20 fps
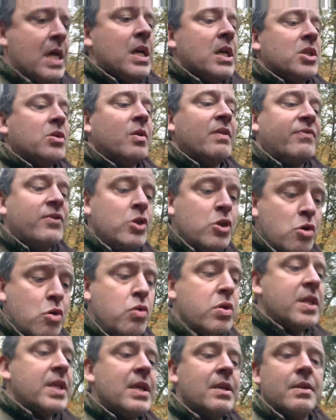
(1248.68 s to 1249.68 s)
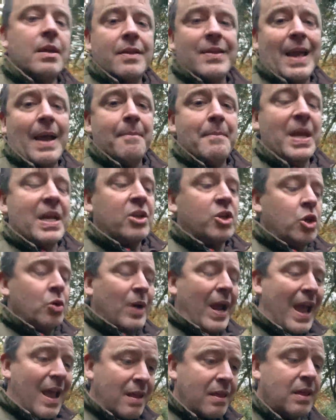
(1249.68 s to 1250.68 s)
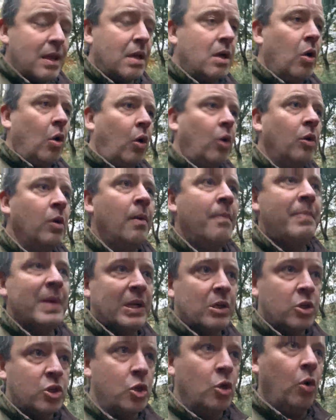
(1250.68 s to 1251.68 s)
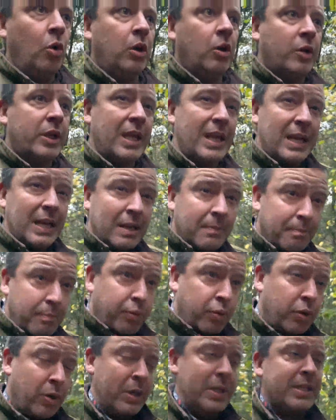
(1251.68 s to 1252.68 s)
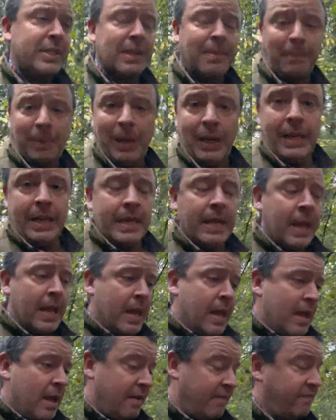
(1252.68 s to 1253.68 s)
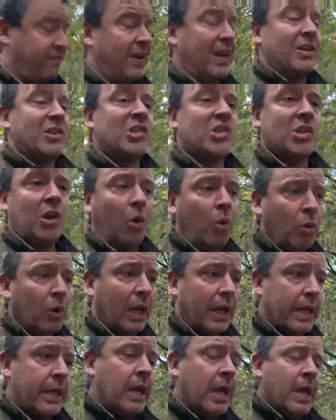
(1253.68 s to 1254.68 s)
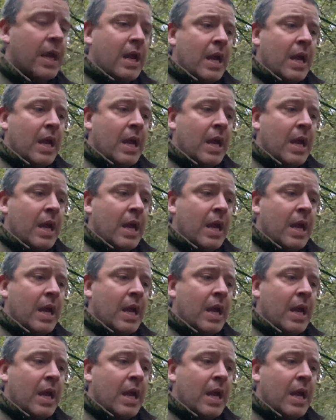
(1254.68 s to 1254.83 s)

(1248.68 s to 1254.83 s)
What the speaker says: So if you think that that makes you ethical because you're looking principally, in fact solely,